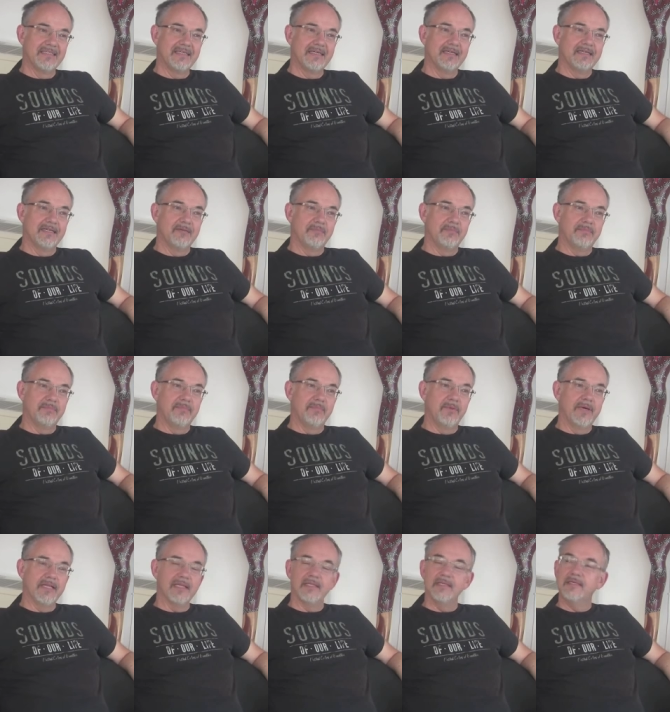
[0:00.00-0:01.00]
Yeah,
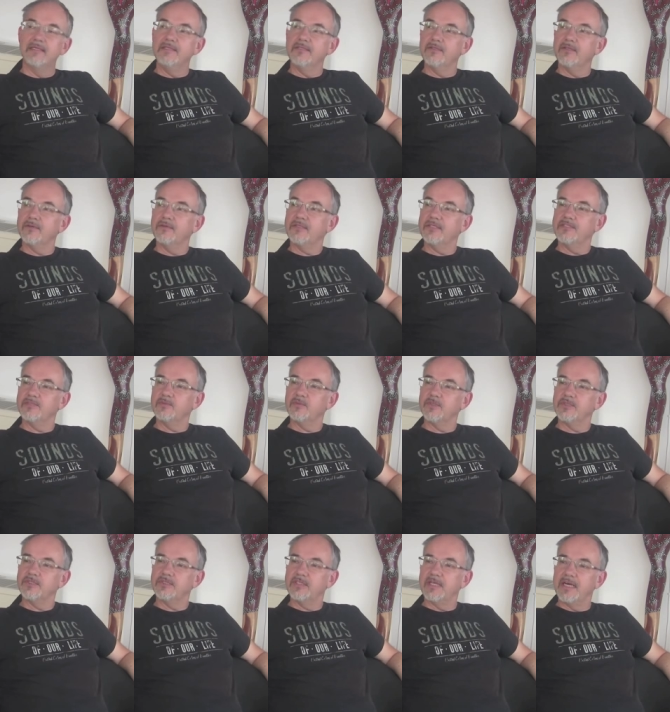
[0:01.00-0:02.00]
well, you know, this
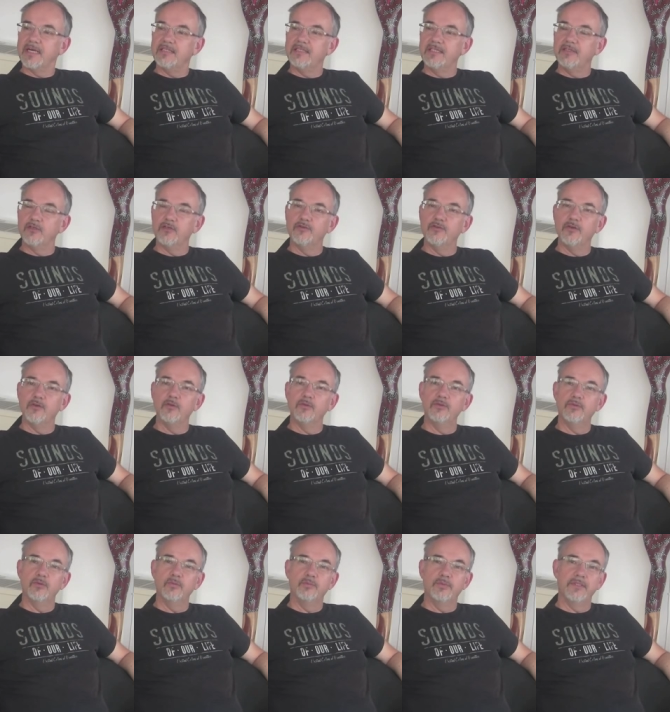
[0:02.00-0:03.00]
was the idea of a
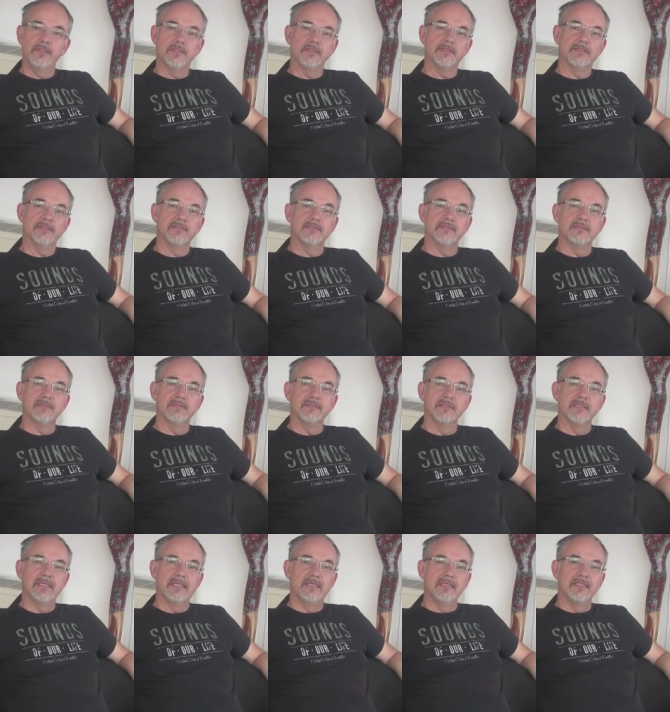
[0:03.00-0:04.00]
utopia.
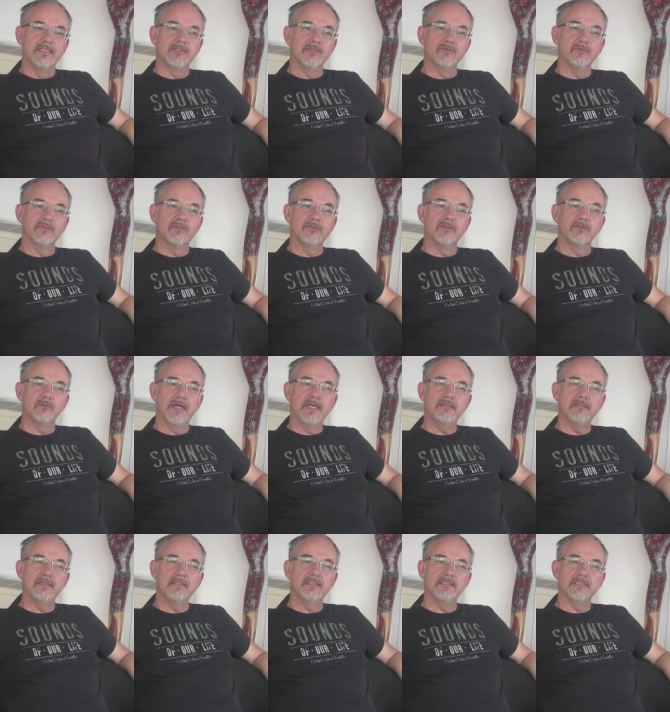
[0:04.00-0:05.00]
So
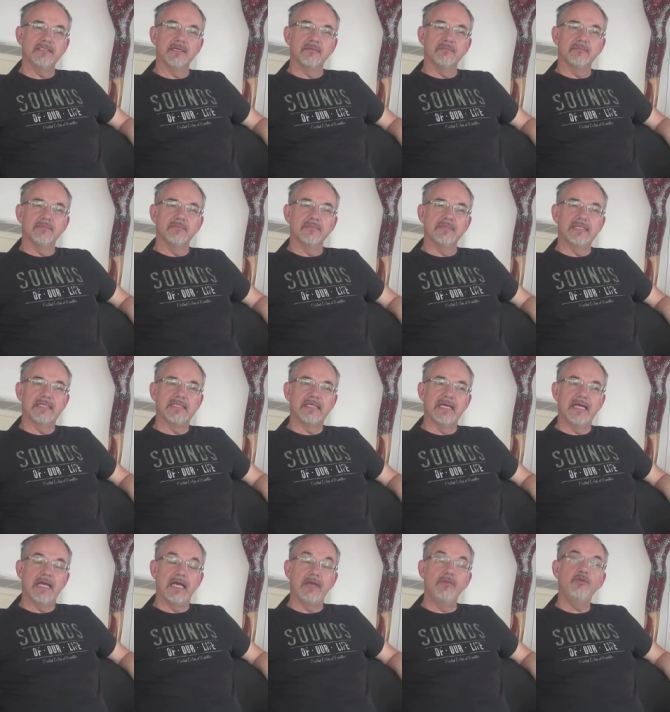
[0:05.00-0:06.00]
creating some
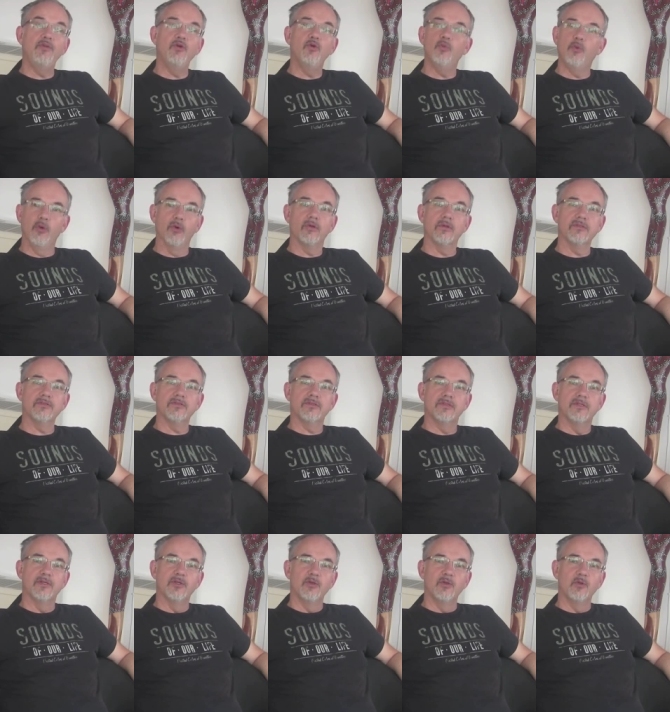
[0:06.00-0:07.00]
a new world
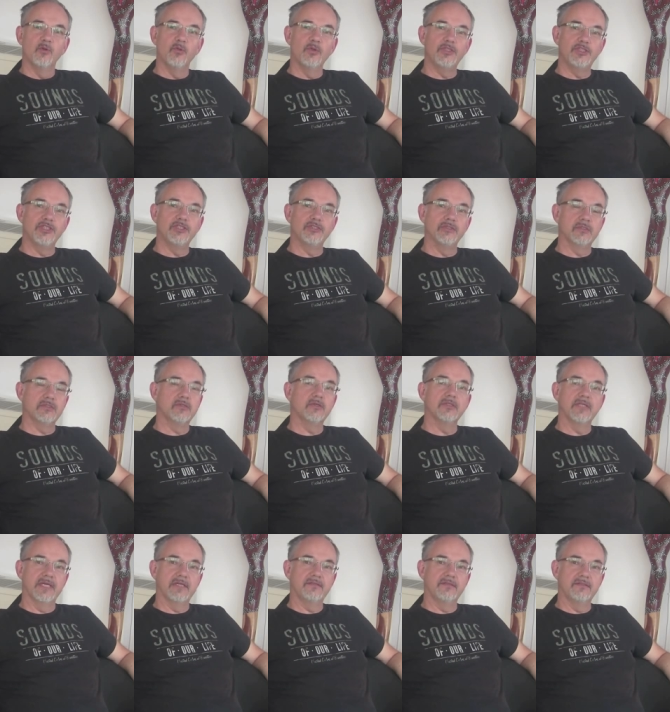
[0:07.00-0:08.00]
which is not
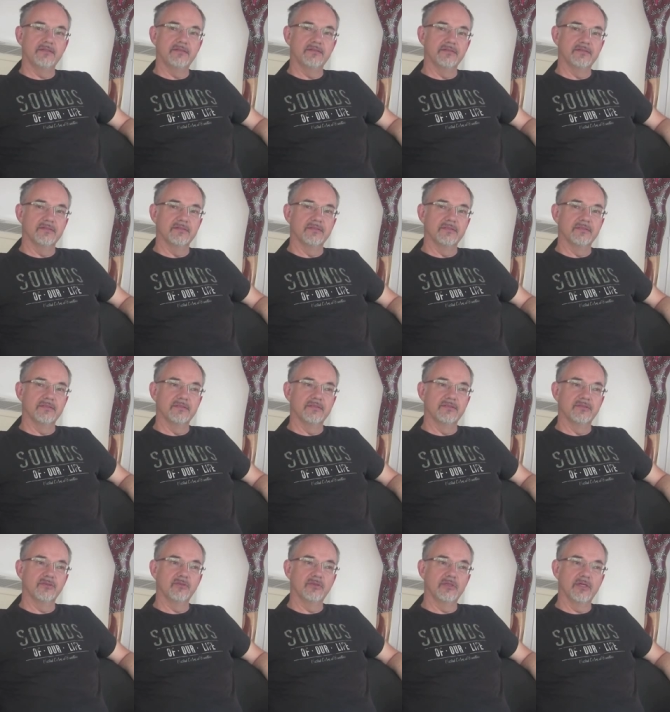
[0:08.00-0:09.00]
connected
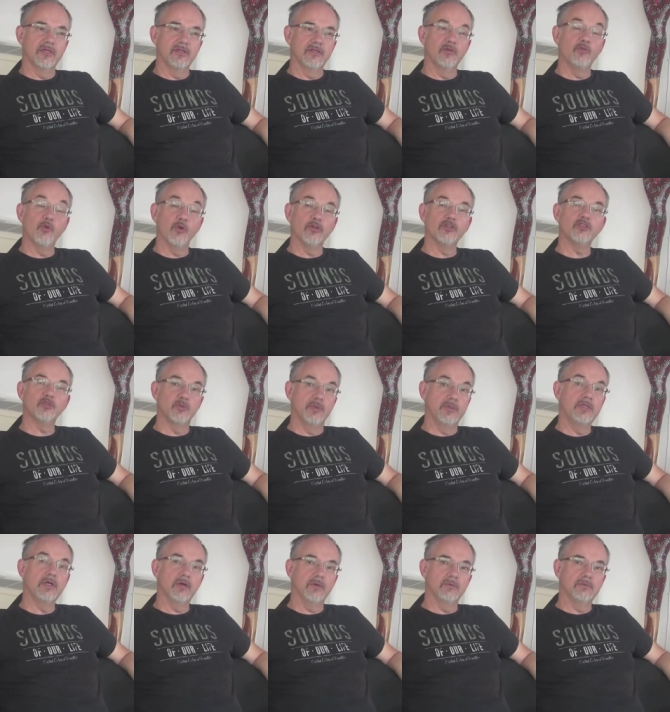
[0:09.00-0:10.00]
to the, the worlds we
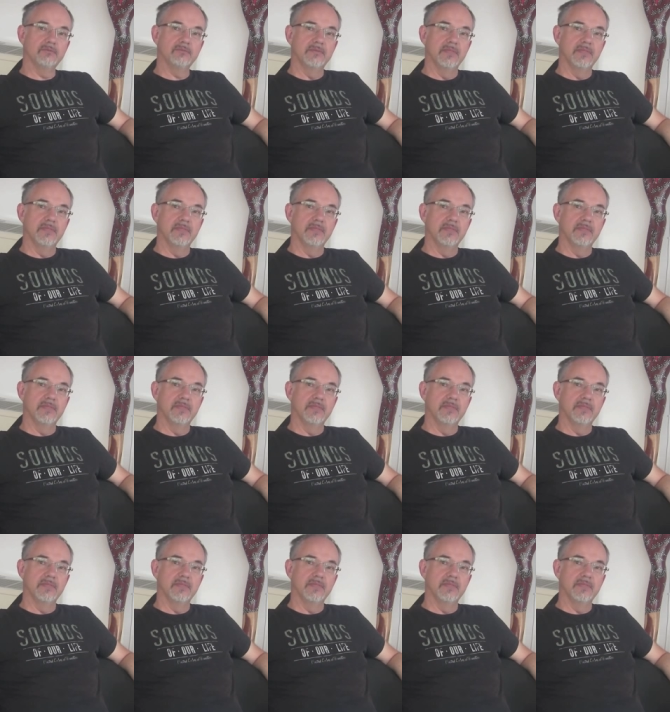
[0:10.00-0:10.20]
know.